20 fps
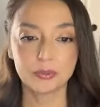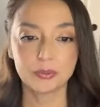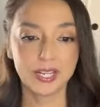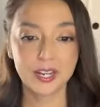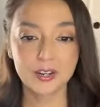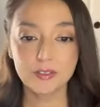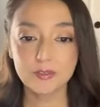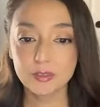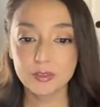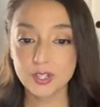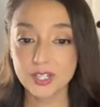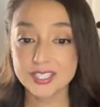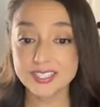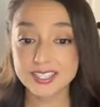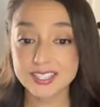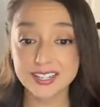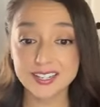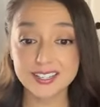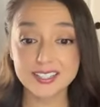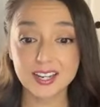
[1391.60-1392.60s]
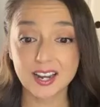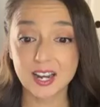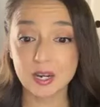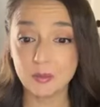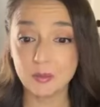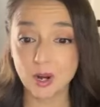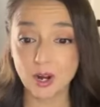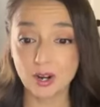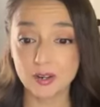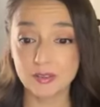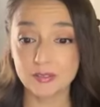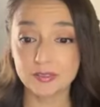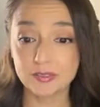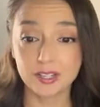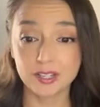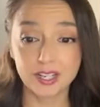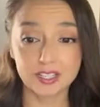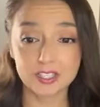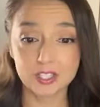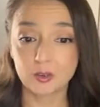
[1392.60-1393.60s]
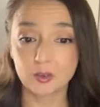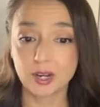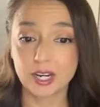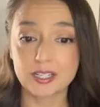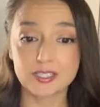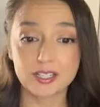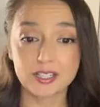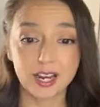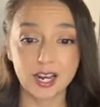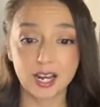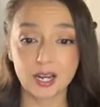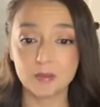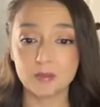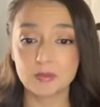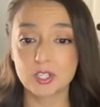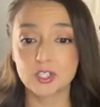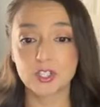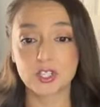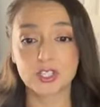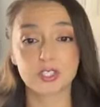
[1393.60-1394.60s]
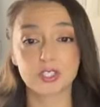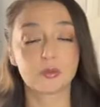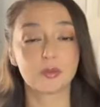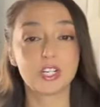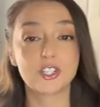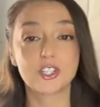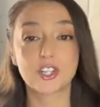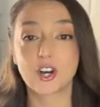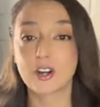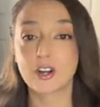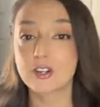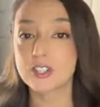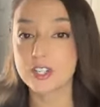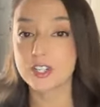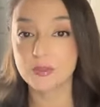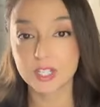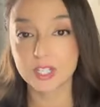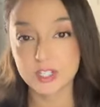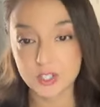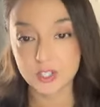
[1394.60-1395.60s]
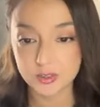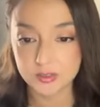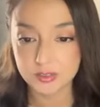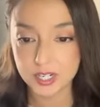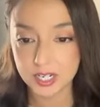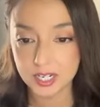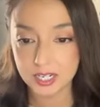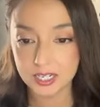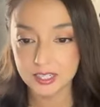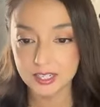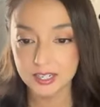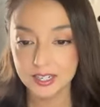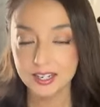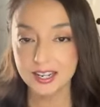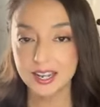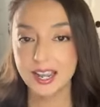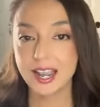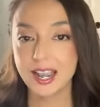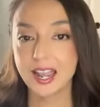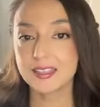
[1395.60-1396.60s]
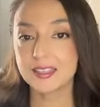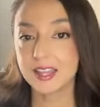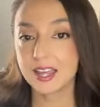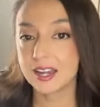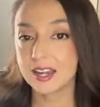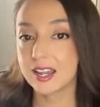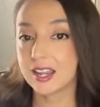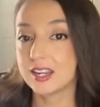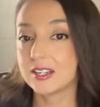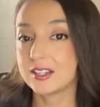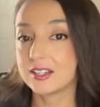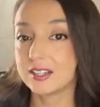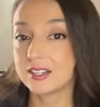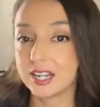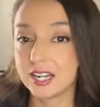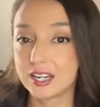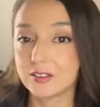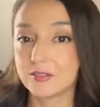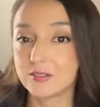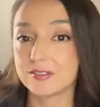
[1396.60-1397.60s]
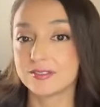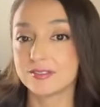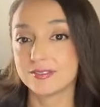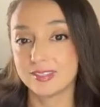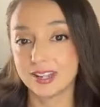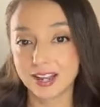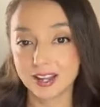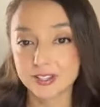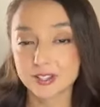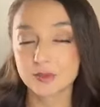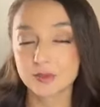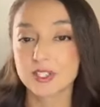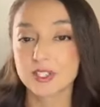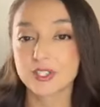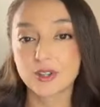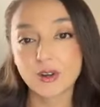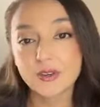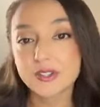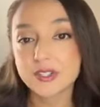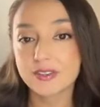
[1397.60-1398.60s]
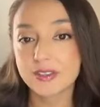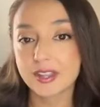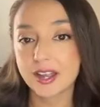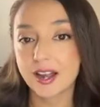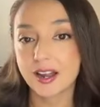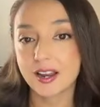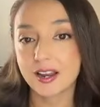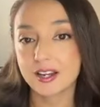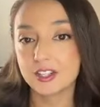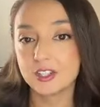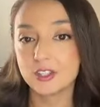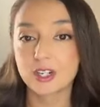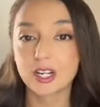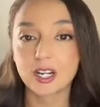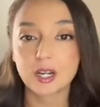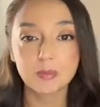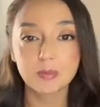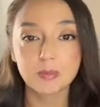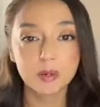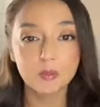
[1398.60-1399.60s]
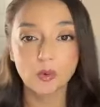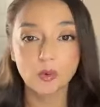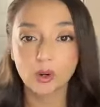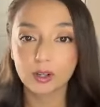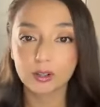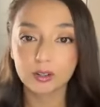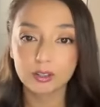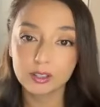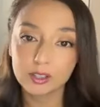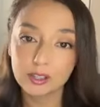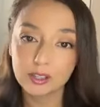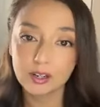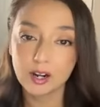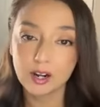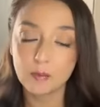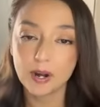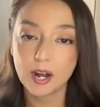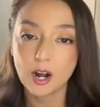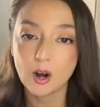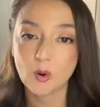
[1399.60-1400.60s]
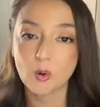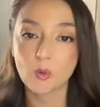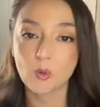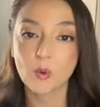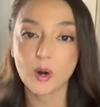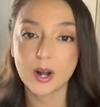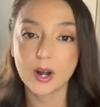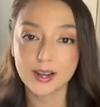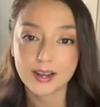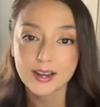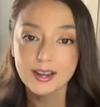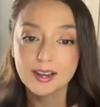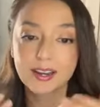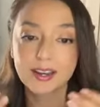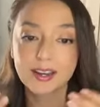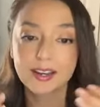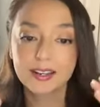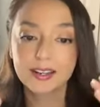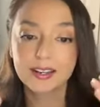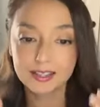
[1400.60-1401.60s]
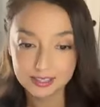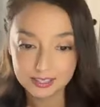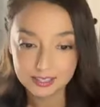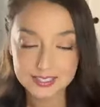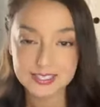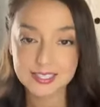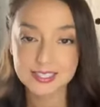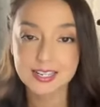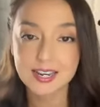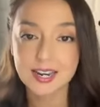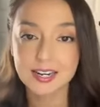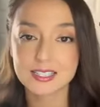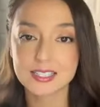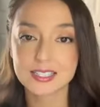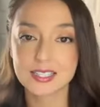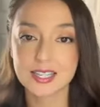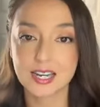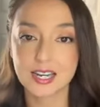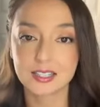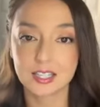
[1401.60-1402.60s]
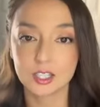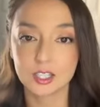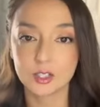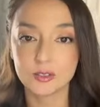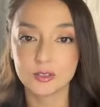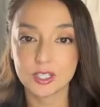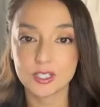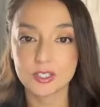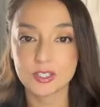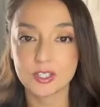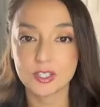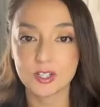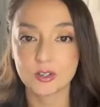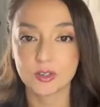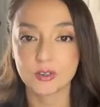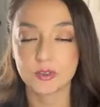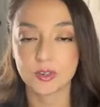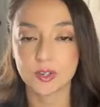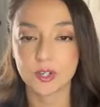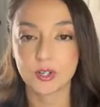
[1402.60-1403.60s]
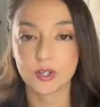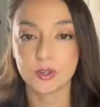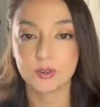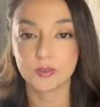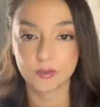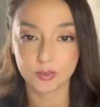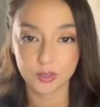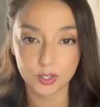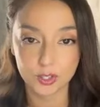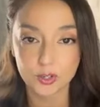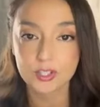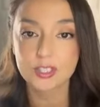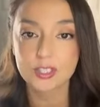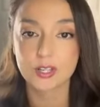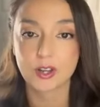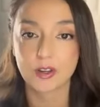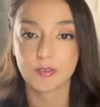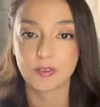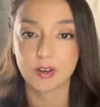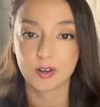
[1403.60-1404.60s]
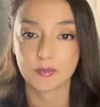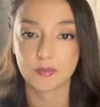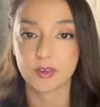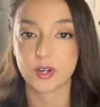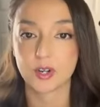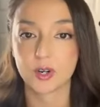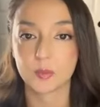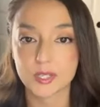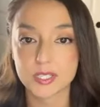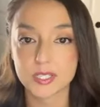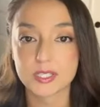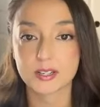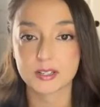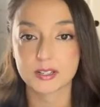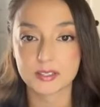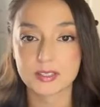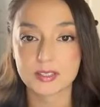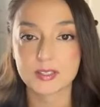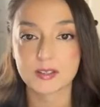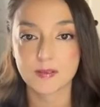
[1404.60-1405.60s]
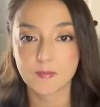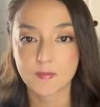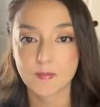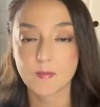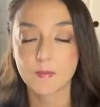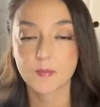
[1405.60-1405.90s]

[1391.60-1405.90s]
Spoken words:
plan for extended time off. It's a great time to just recharge and rejuvenate. And then, and as a result of that, you're going to be more clear about what is the next thing that you need to do for yourself and for your business.